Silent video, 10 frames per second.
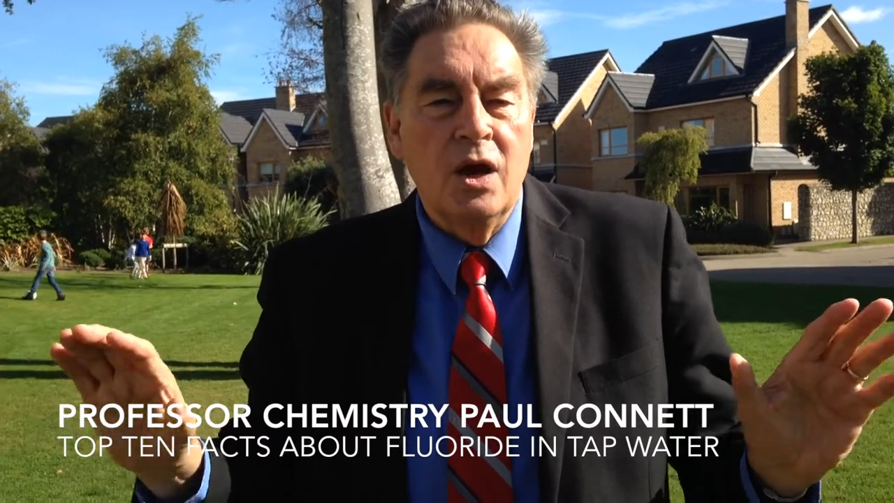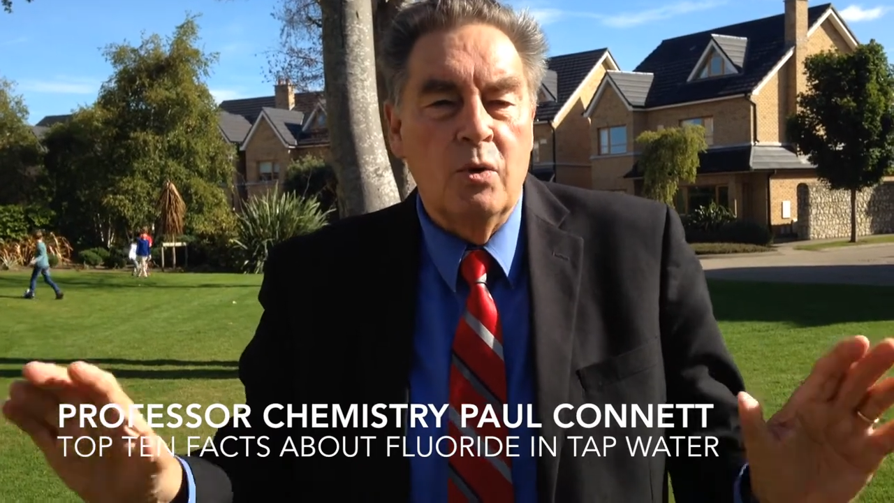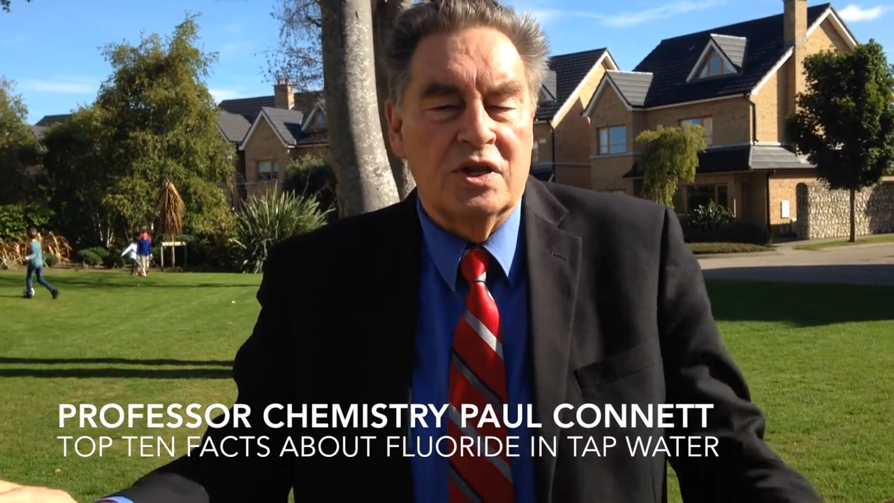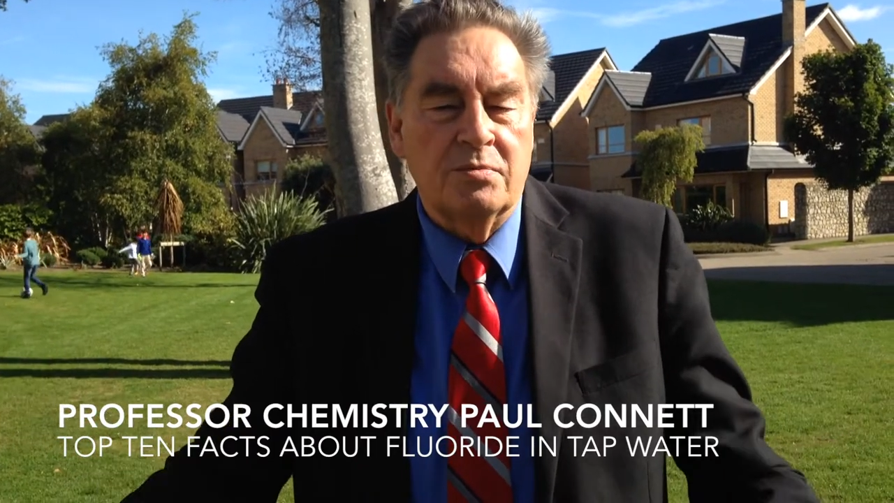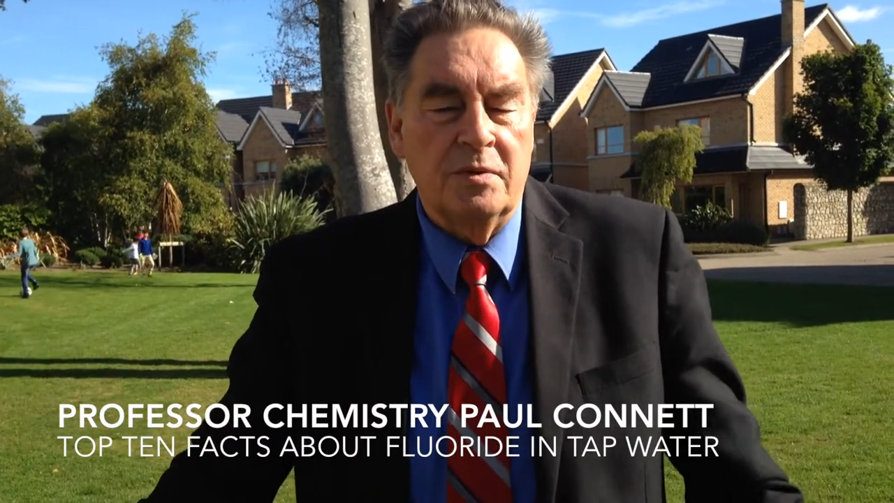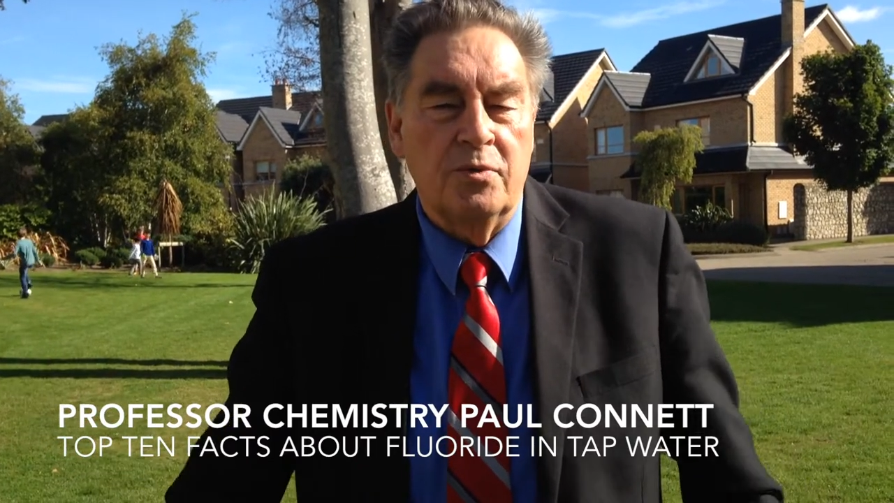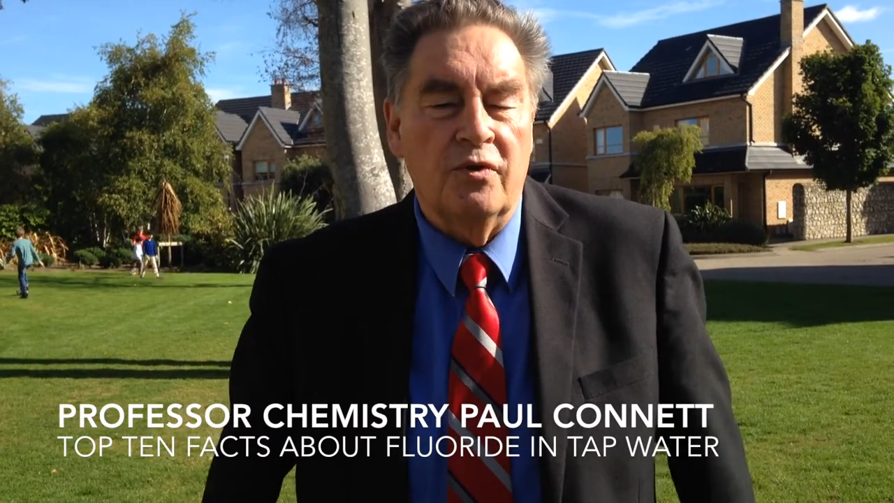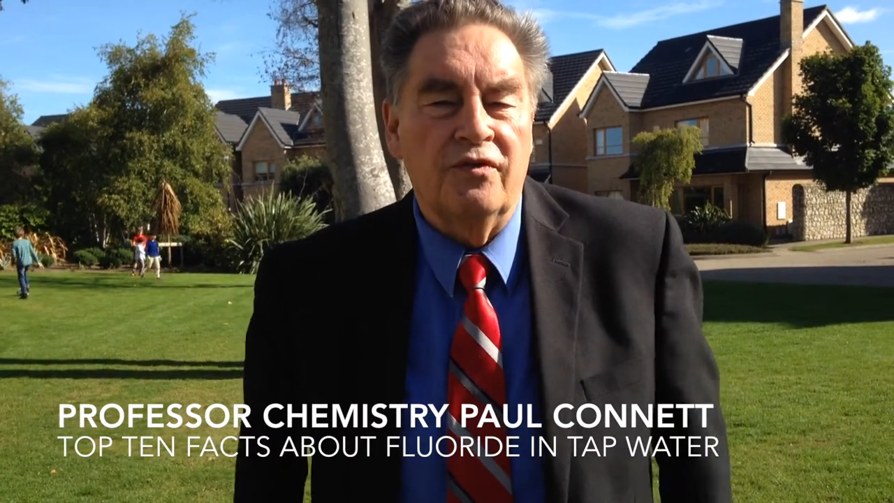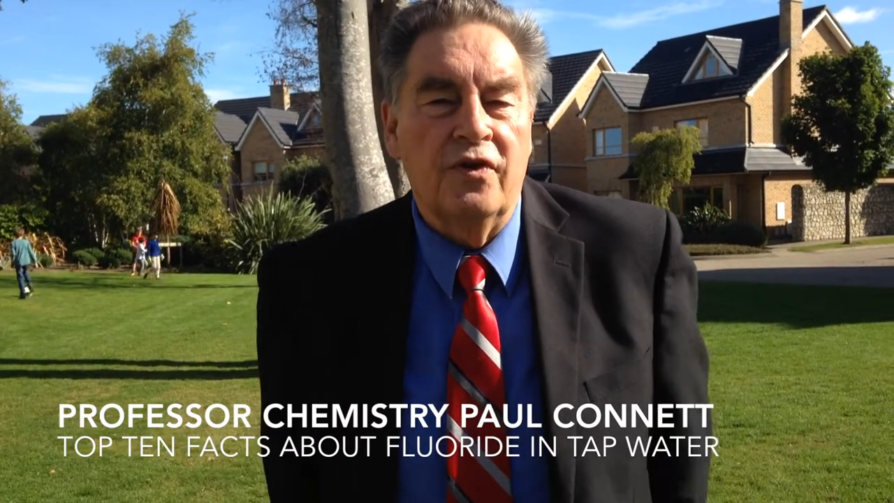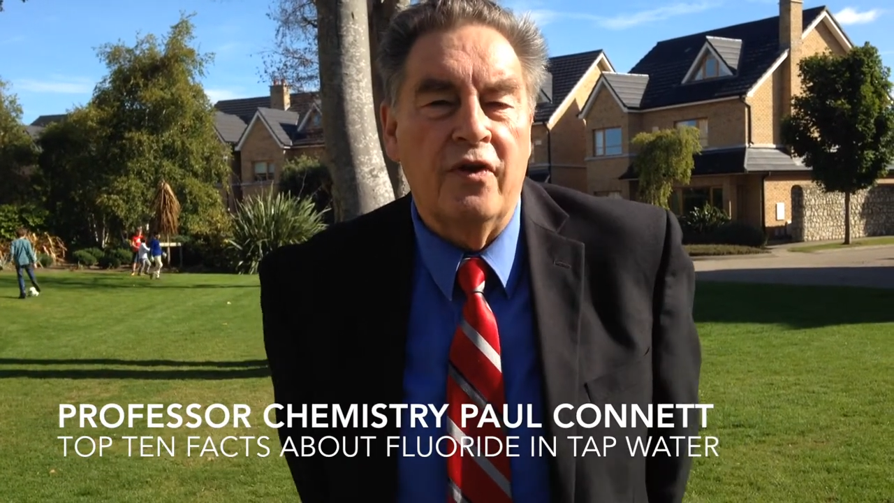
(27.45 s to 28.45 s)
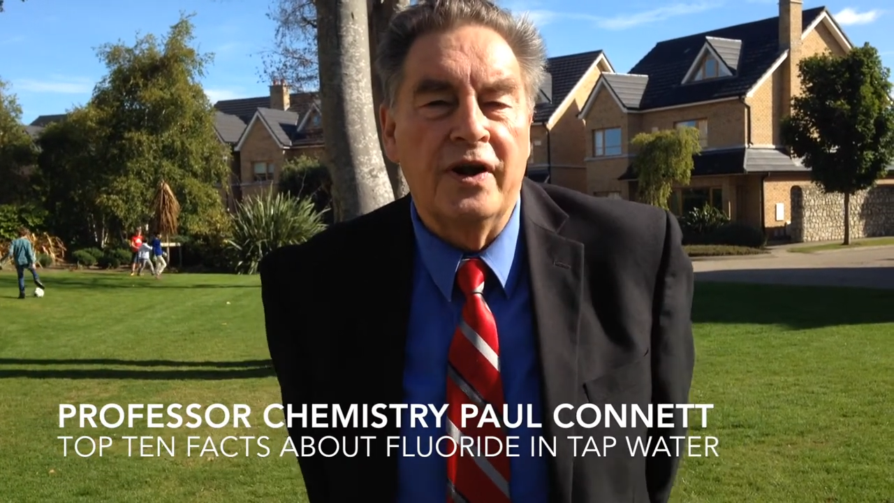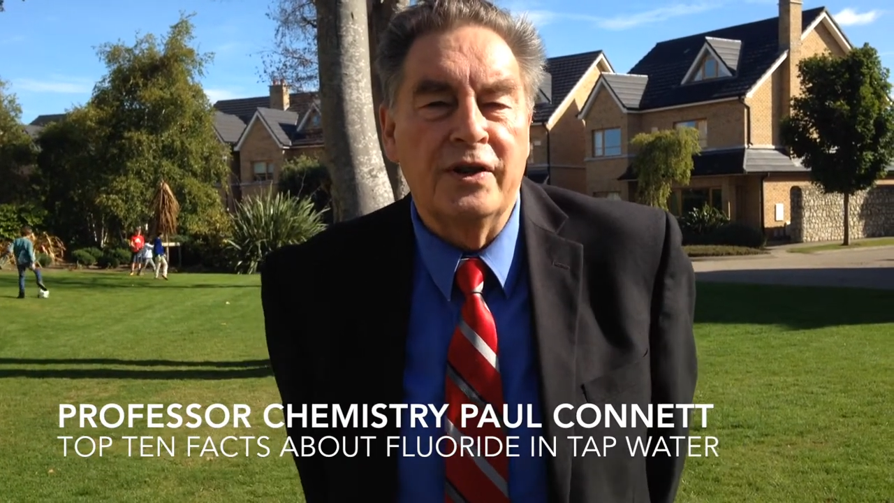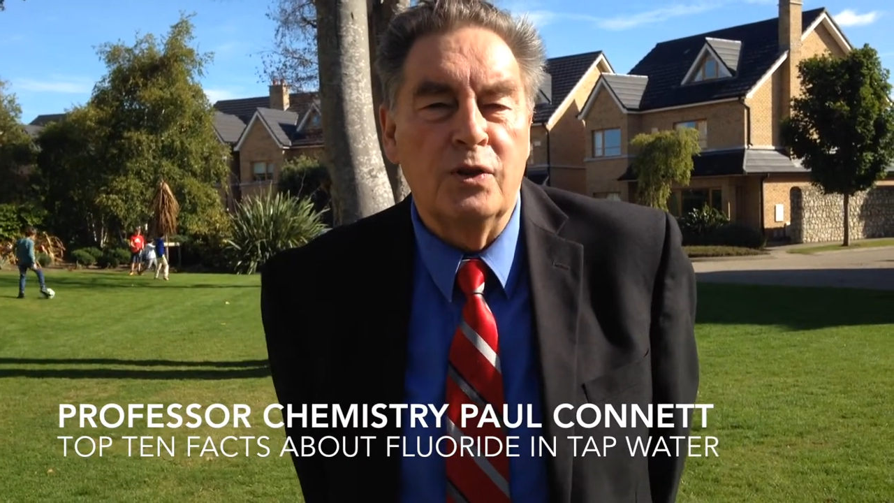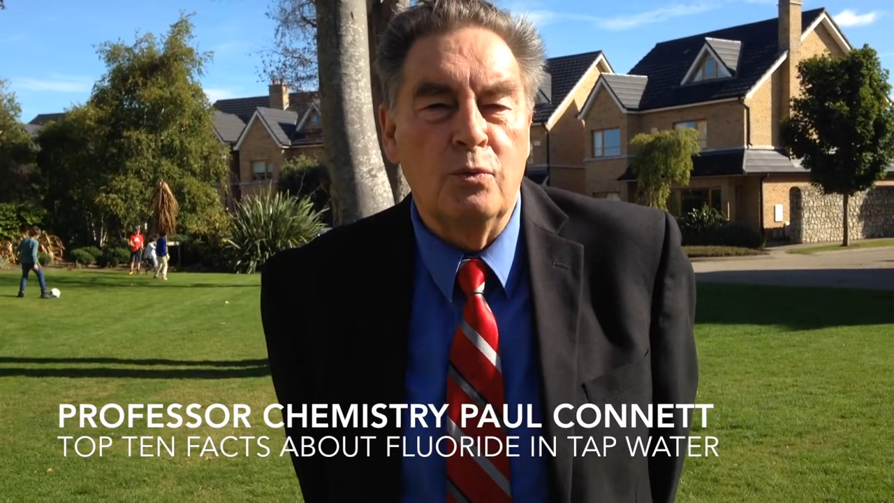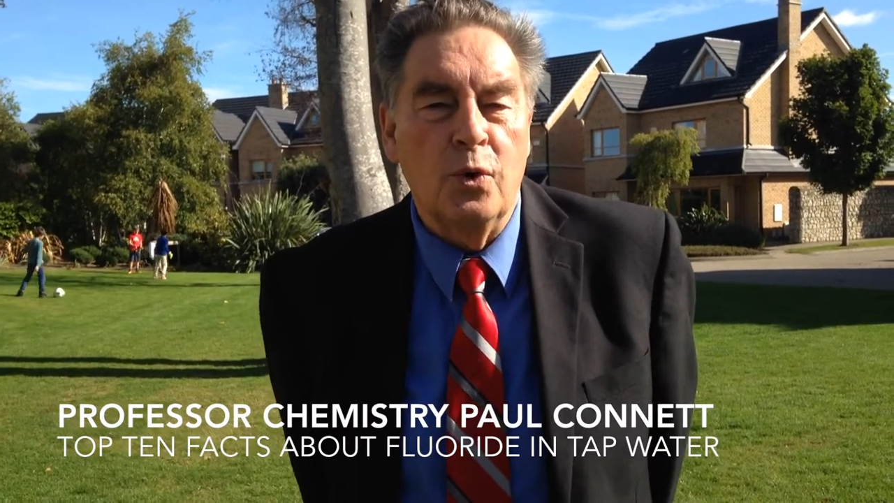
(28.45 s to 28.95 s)
once we put fluoride
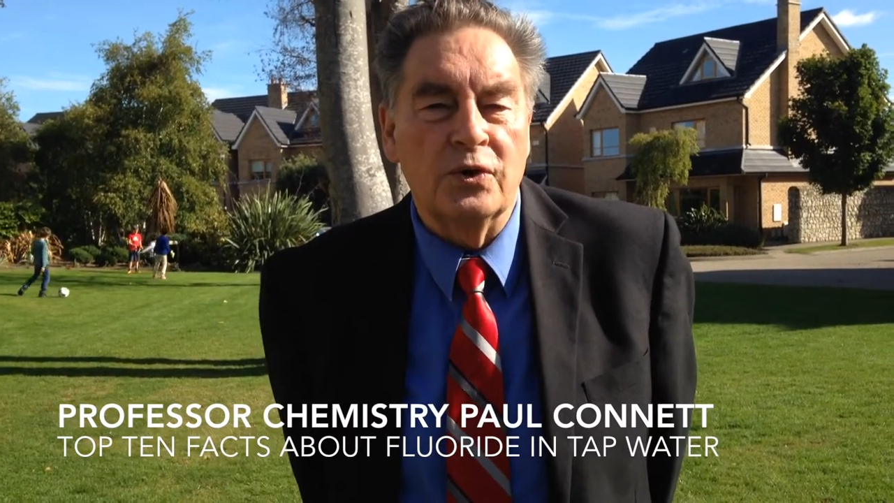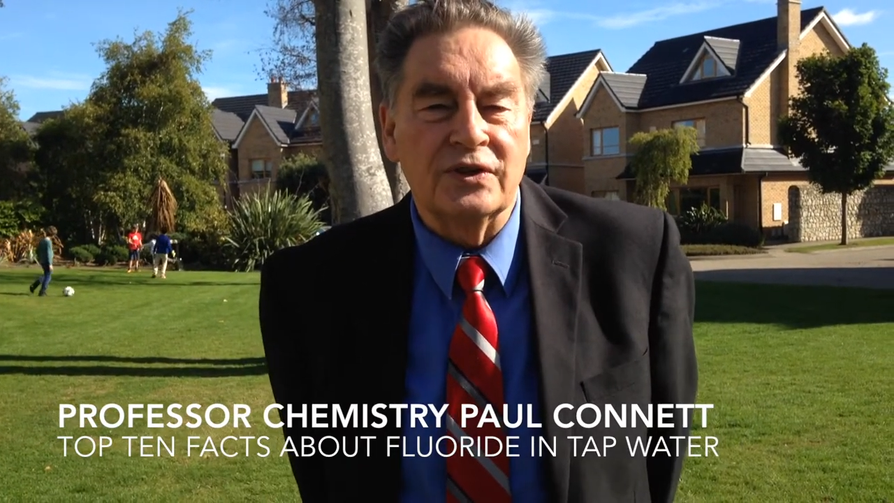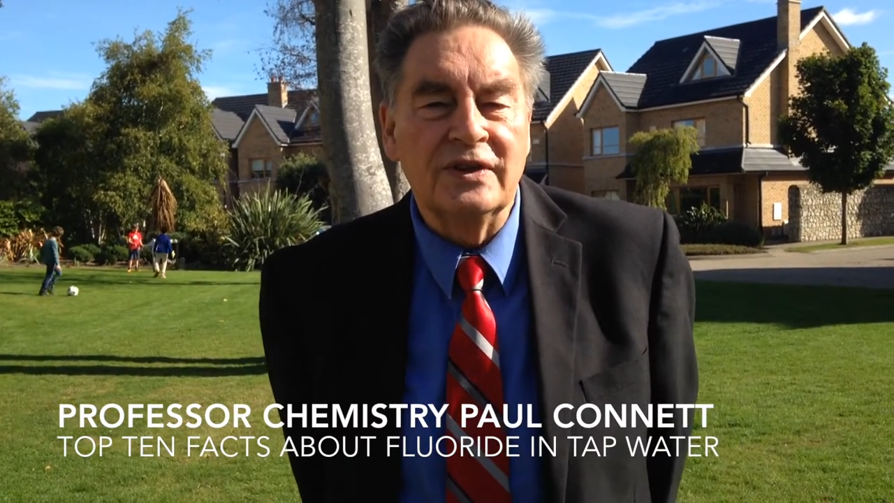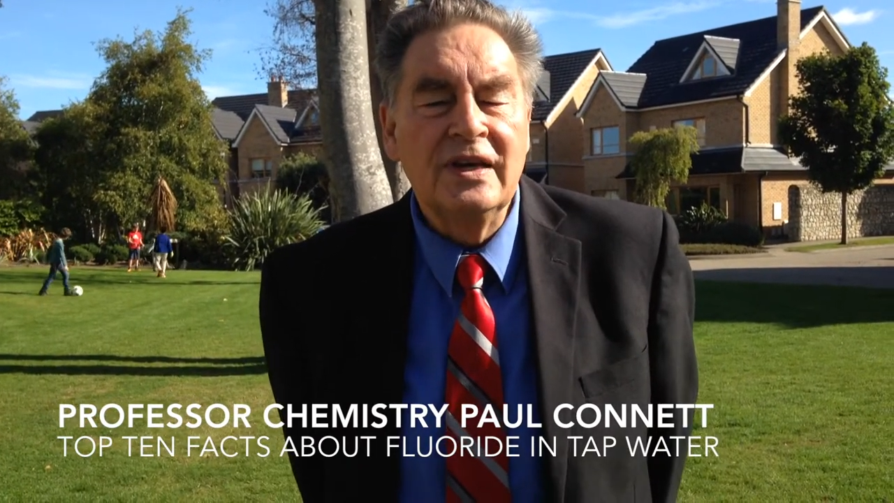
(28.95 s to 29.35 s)
in the water.